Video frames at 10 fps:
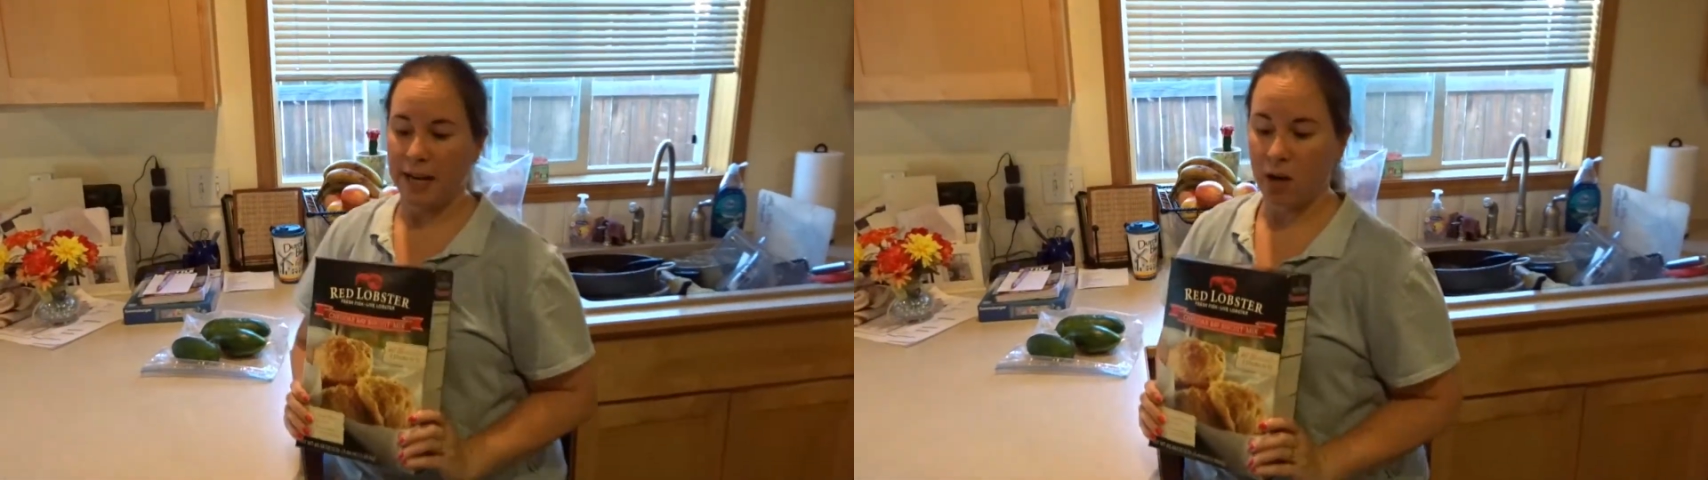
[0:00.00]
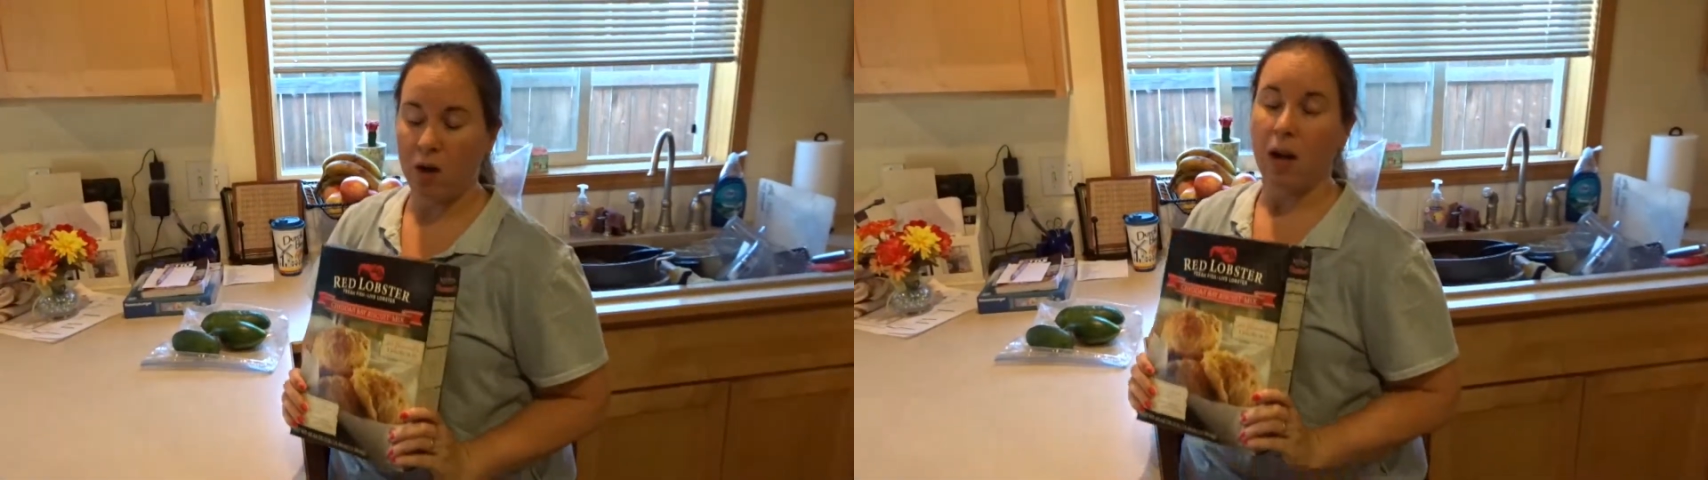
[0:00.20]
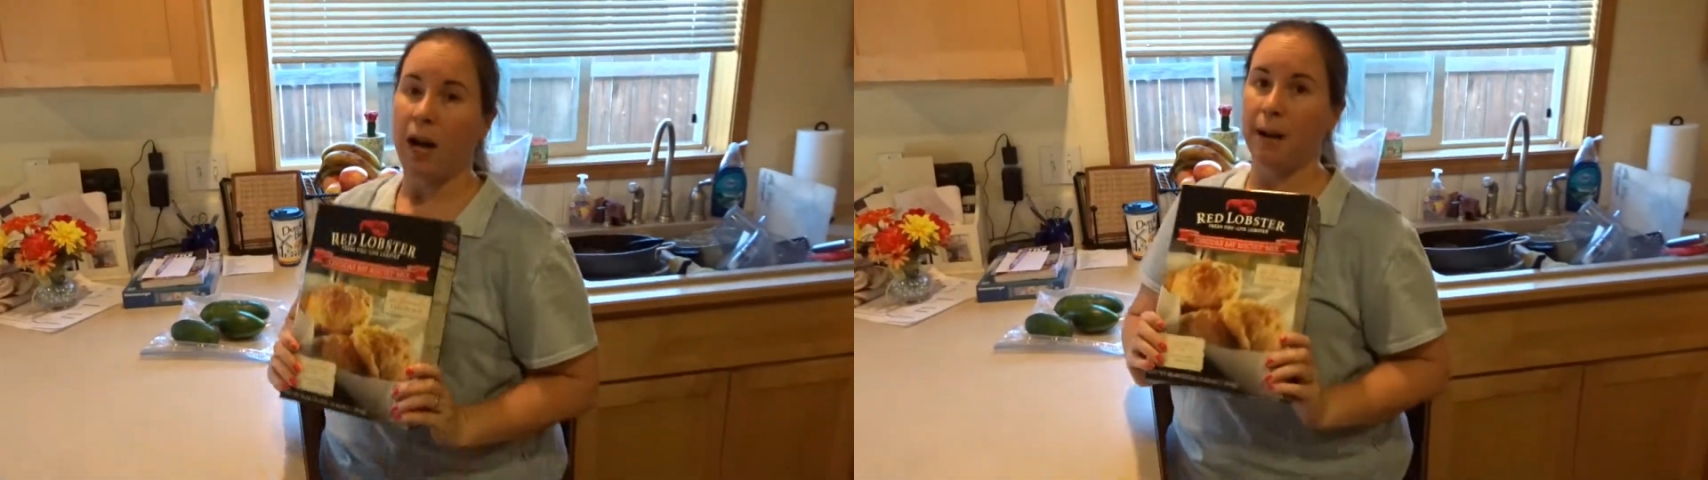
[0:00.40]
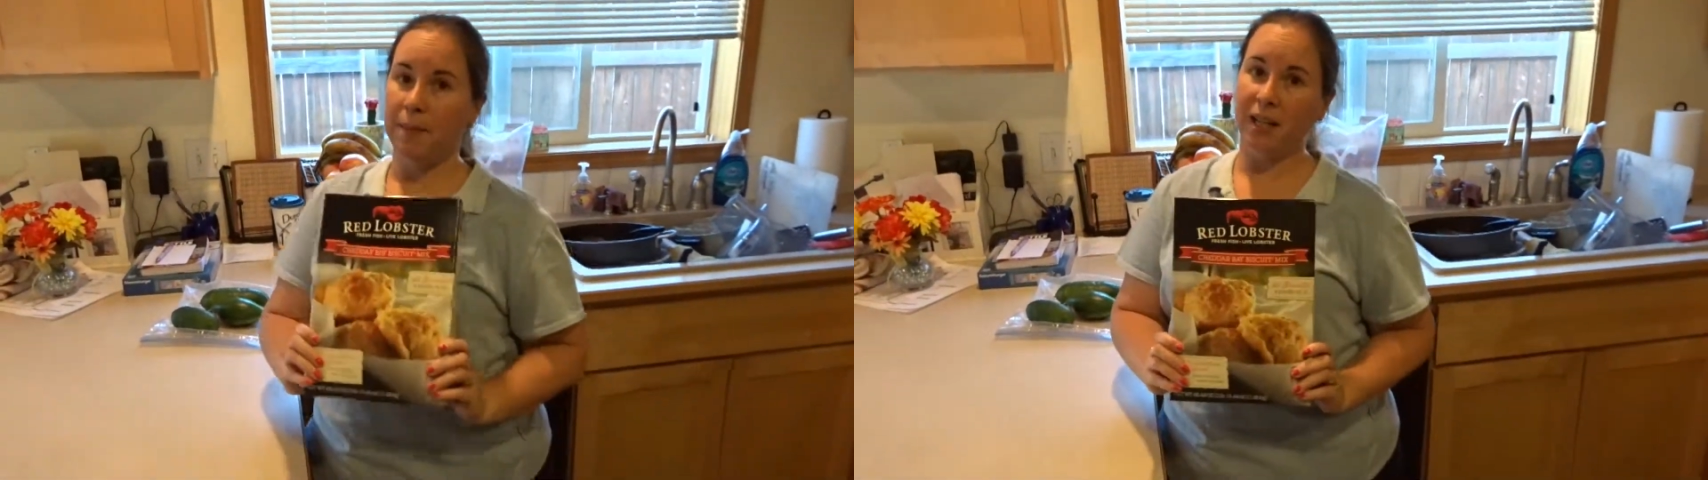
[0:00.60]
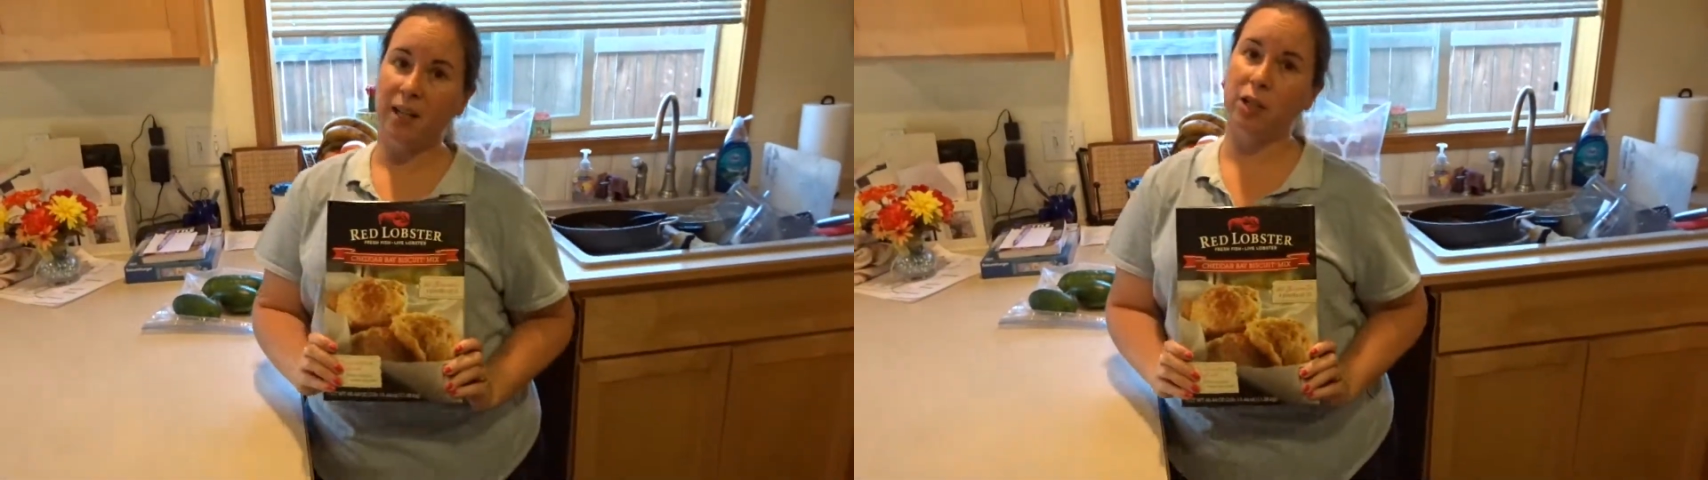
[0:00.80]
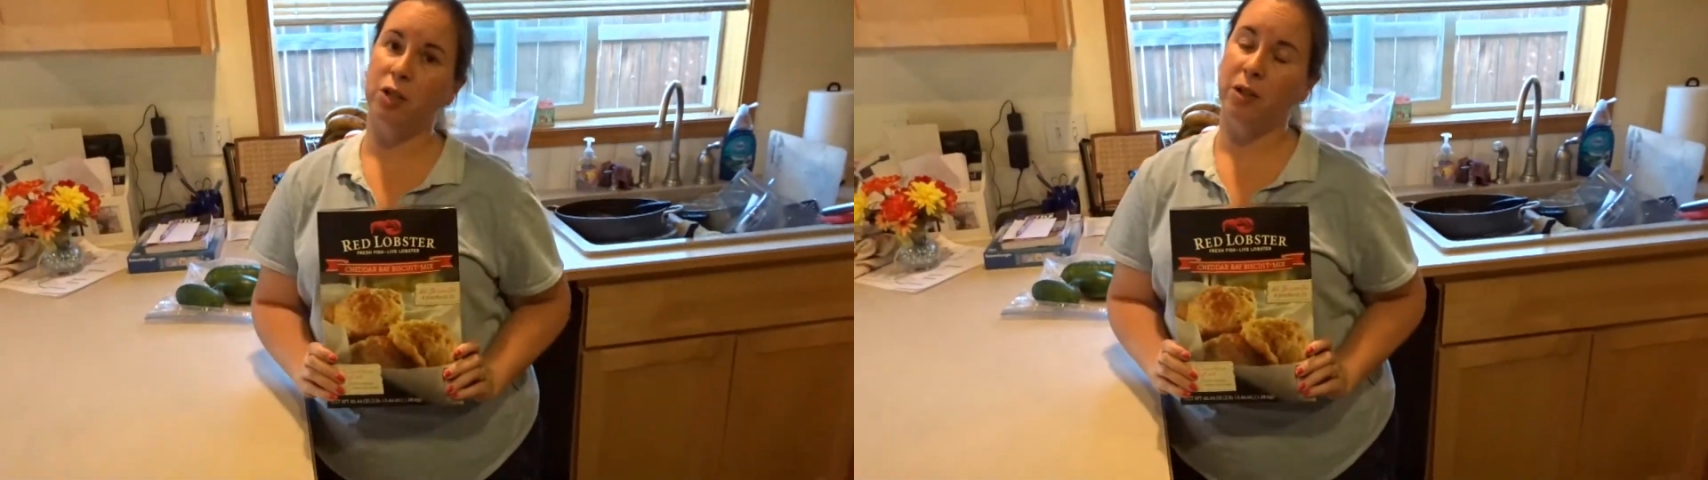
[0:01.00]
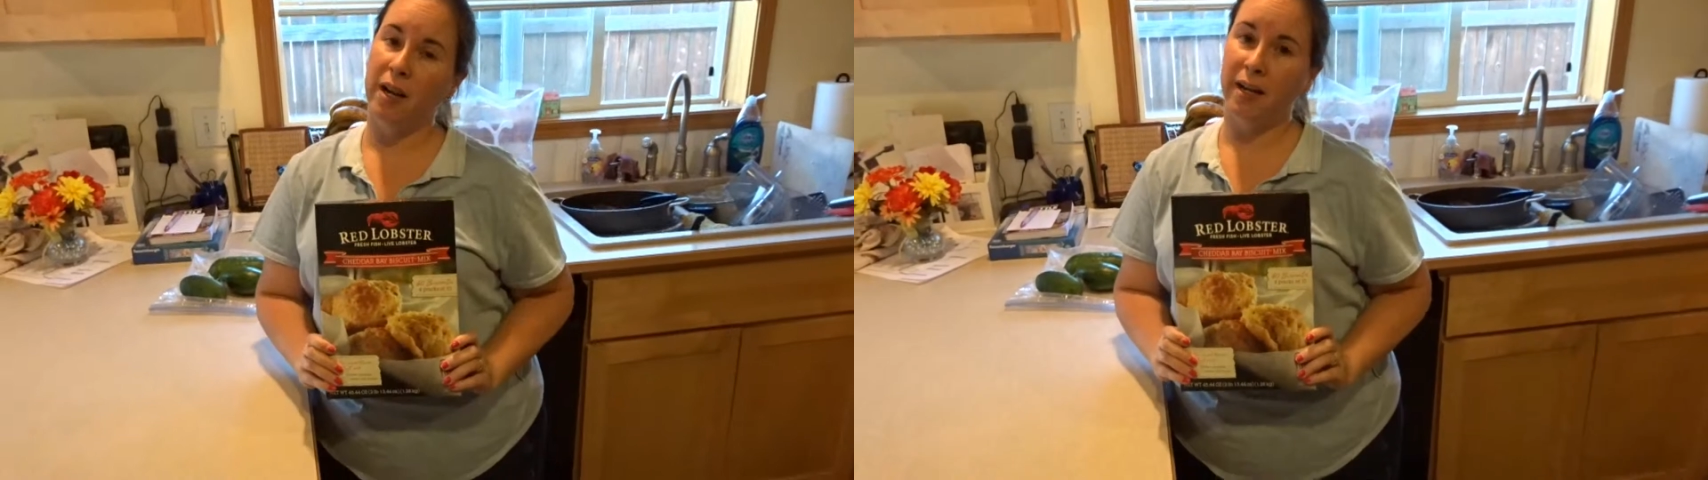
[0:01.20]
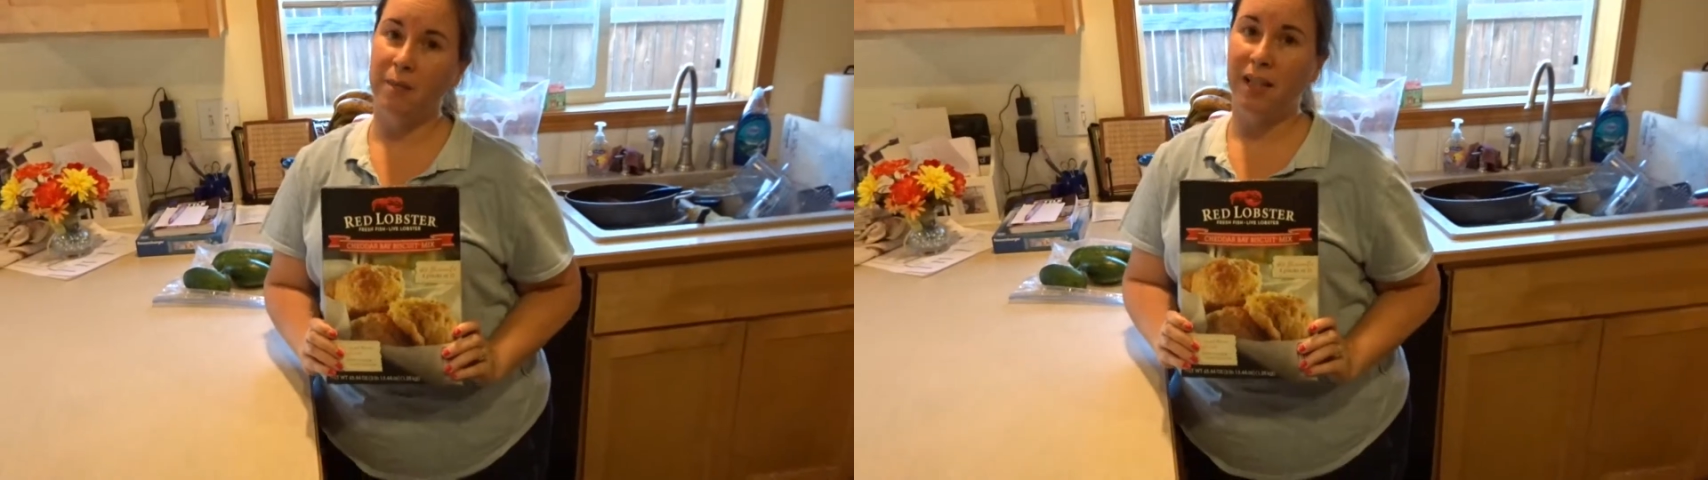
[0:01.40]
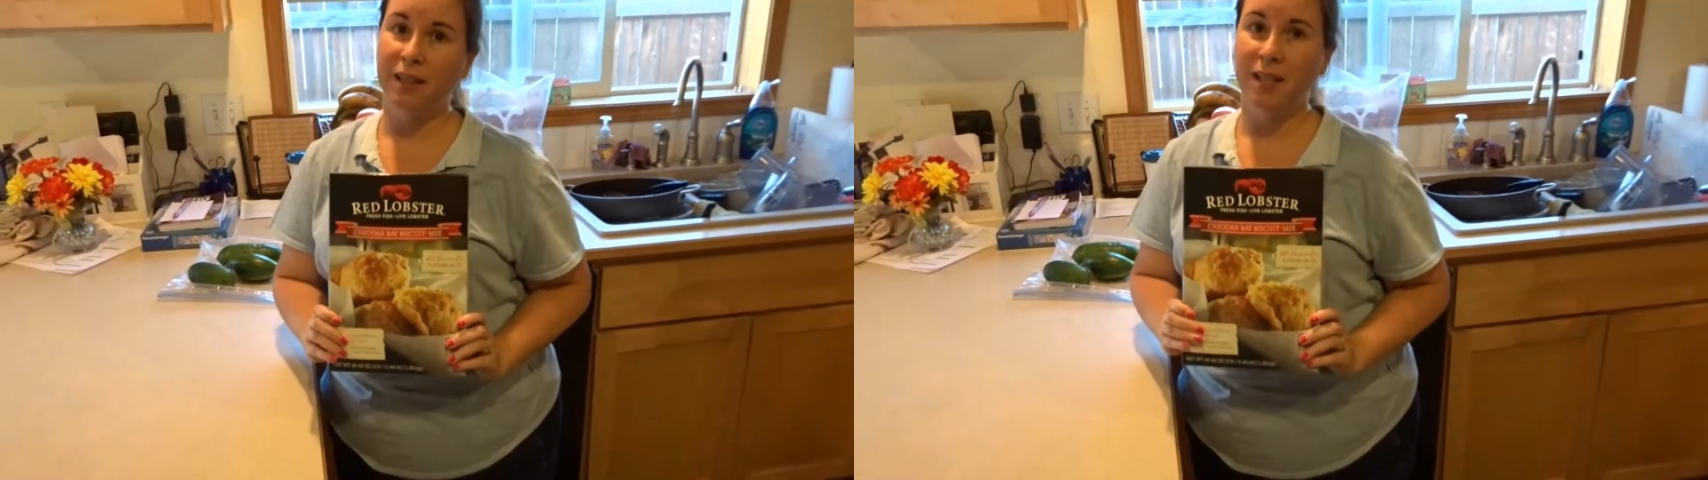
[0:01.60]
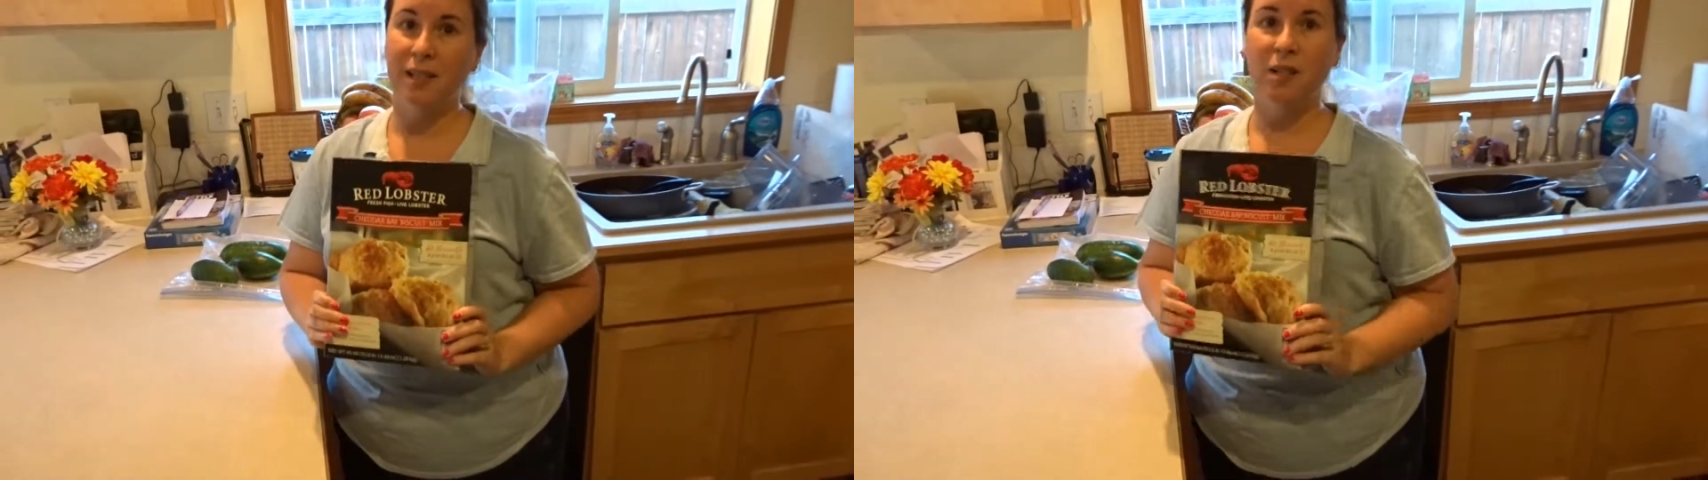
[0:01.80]
Now, I'm not going to show you how to make
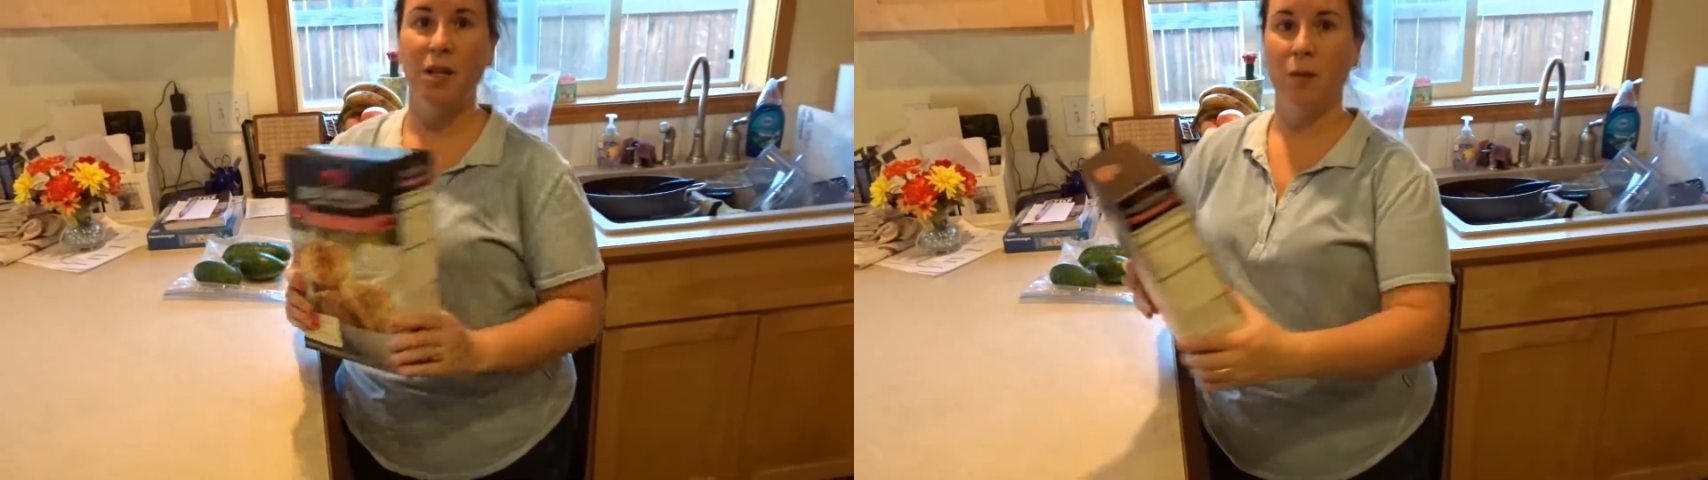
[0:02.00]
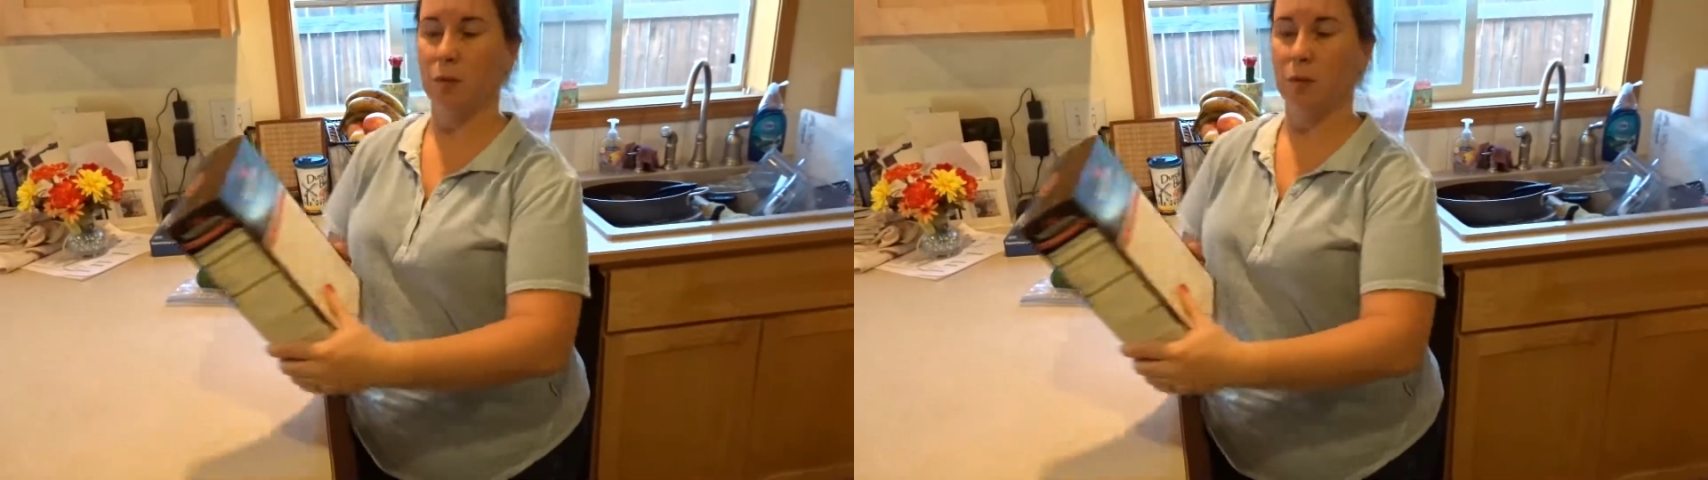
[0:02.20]
these.